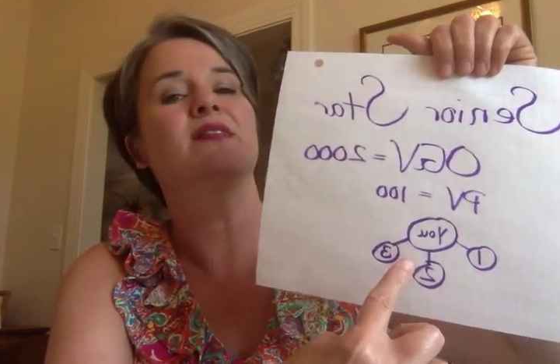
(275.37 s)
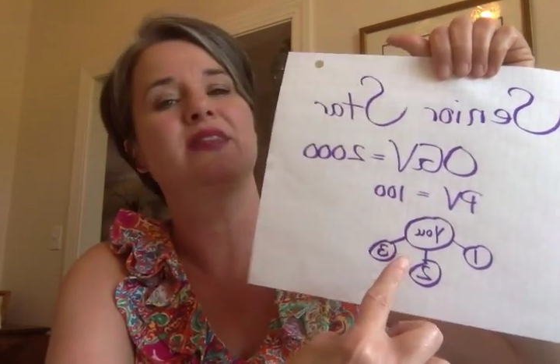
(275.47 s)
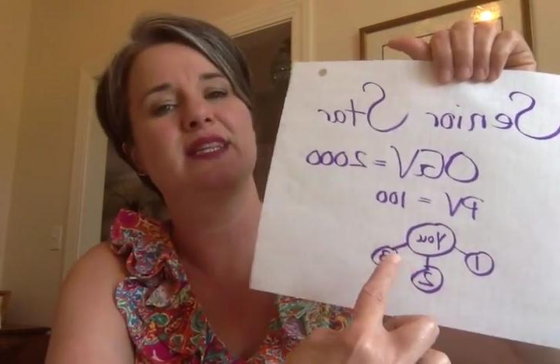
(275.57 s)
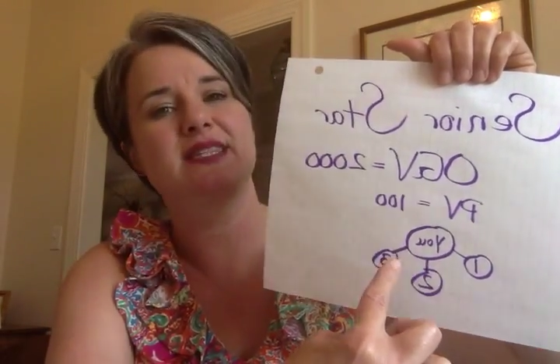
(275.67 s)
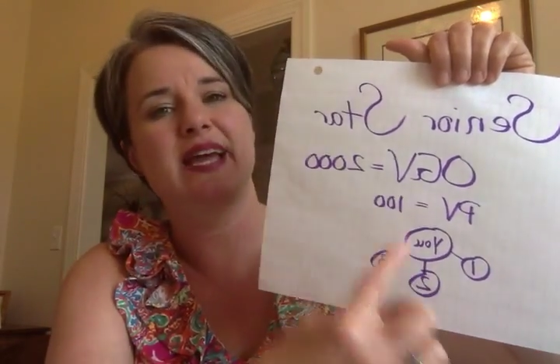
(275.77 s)

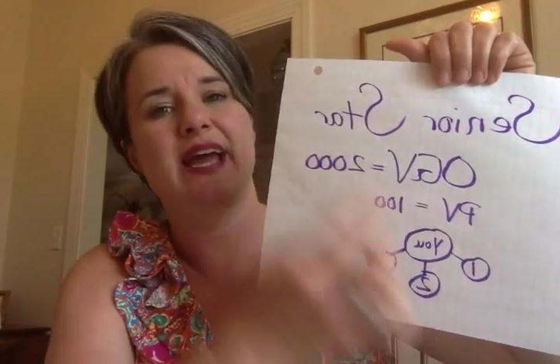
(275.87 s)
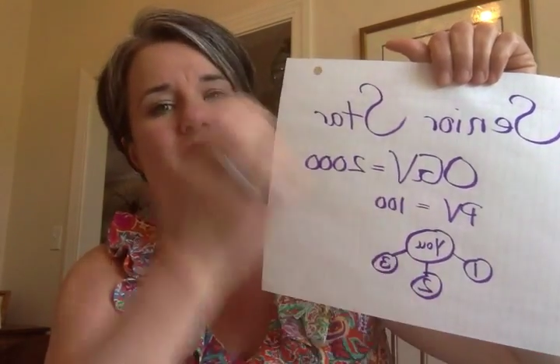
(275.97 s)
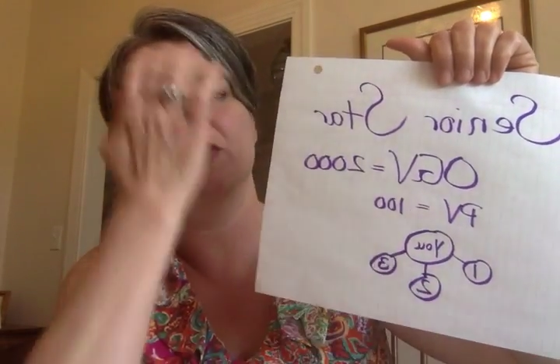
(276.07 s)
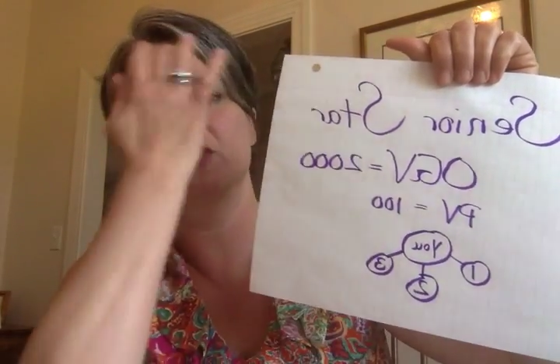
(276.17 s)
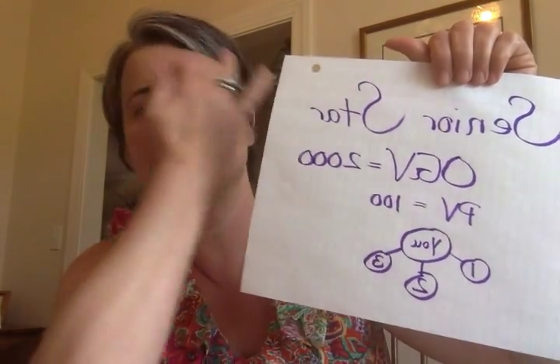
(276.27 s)
That's the
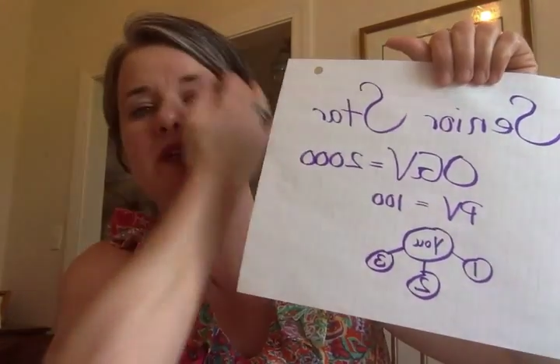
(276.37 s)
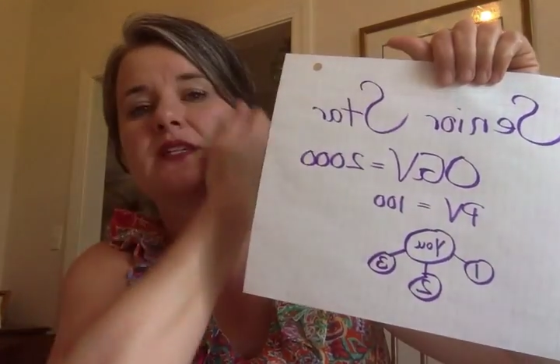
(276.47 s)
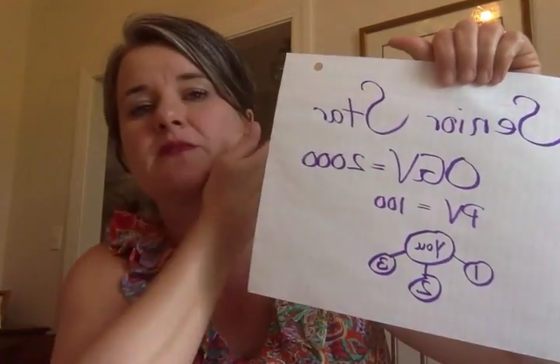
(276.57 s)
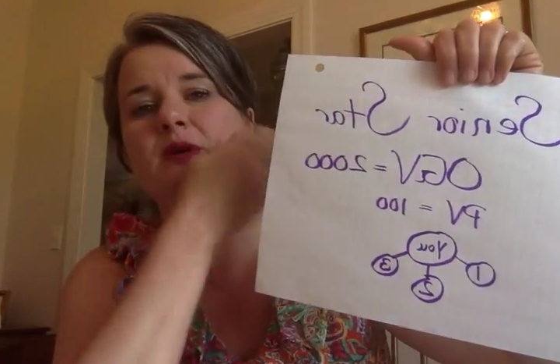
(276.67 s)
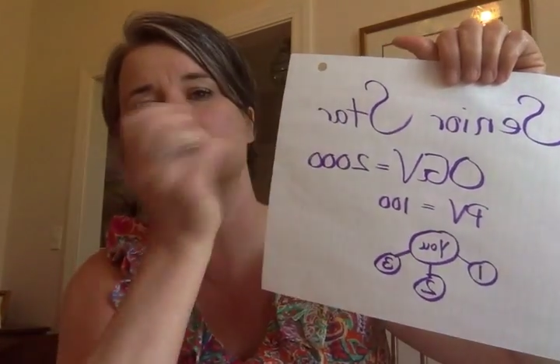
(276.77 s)
average
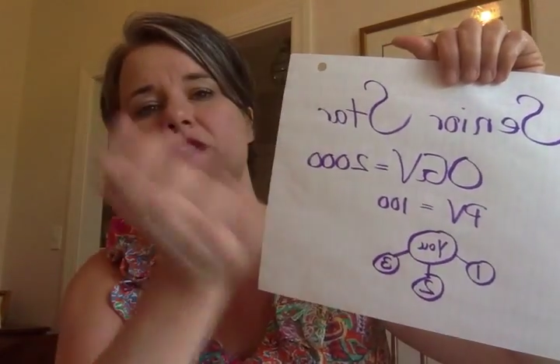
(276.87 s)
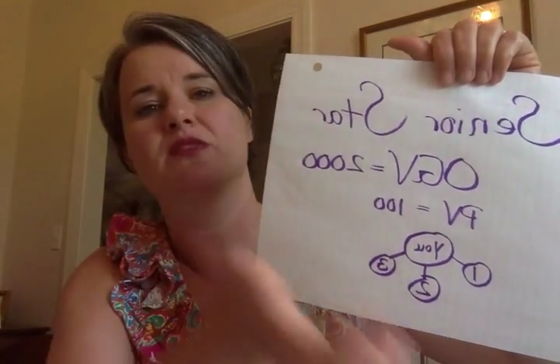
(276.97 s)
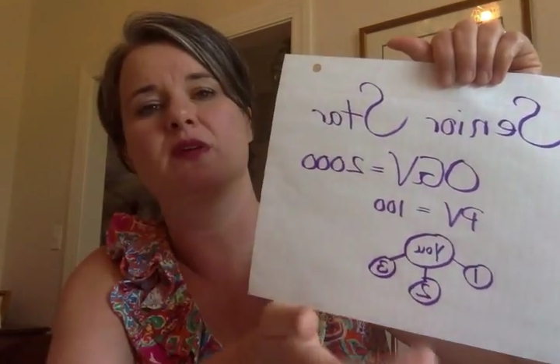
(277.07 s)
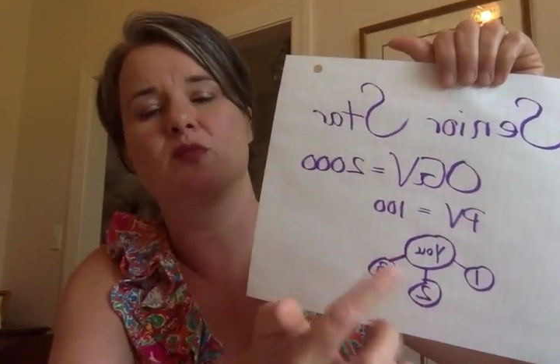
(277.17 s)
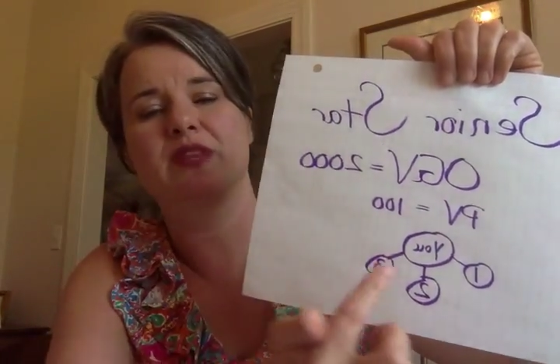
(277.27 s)
because most of
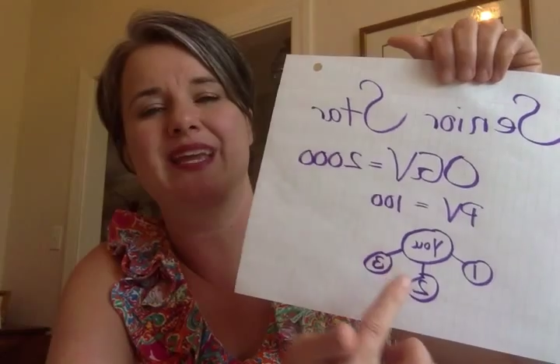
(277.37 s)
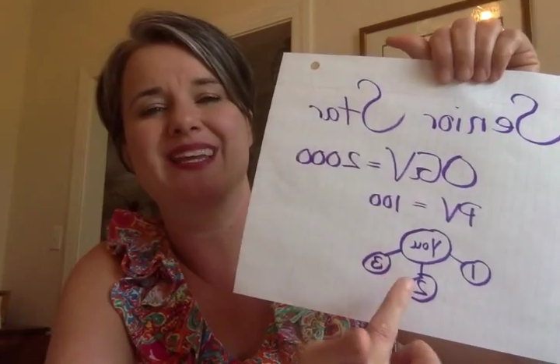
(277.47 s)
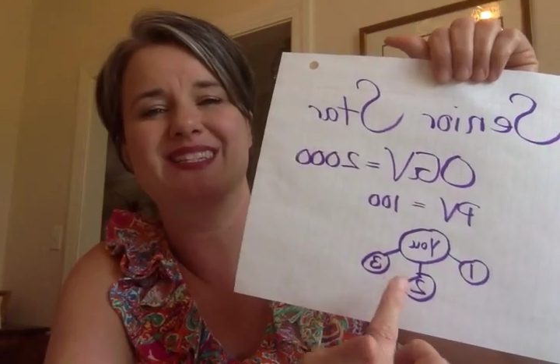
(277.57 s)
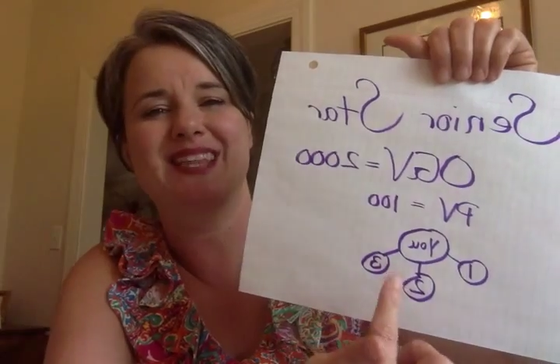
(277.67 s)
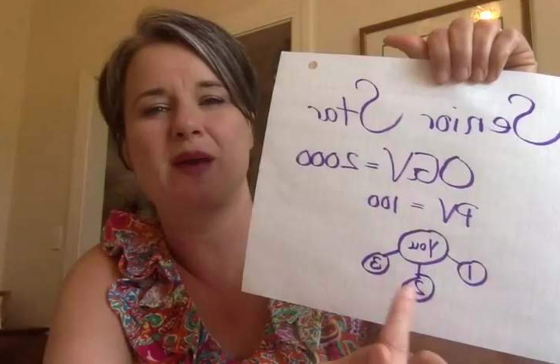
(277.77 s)
them, when they
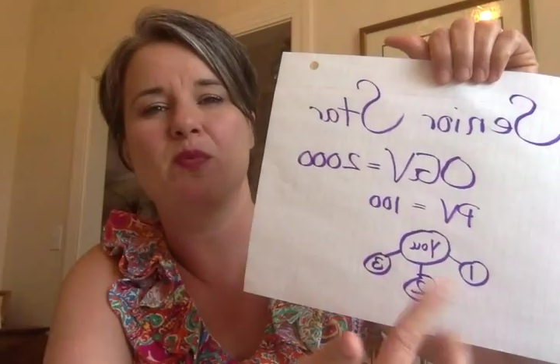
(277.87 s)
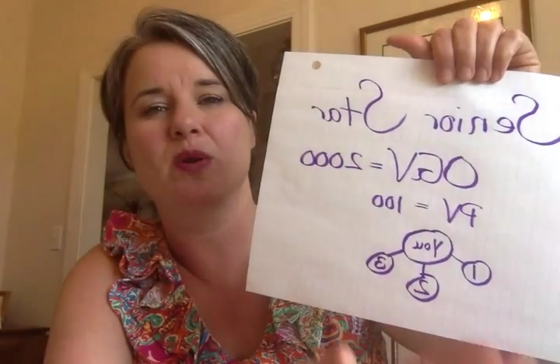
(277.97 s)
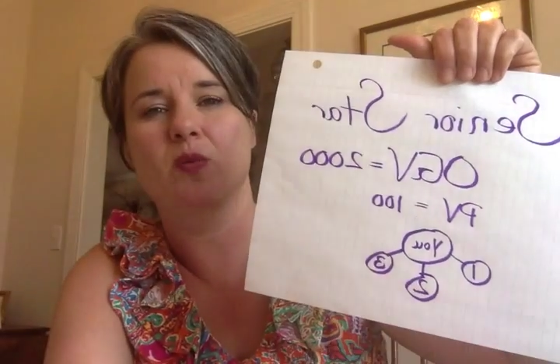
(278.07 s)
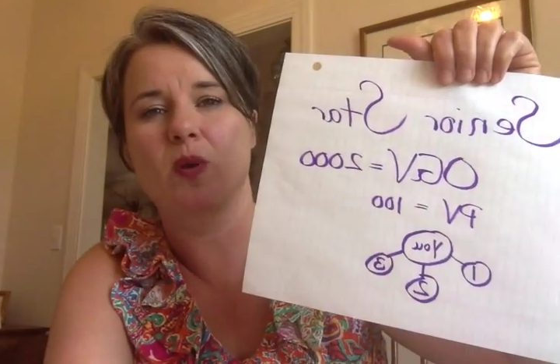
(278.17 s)
get to that point,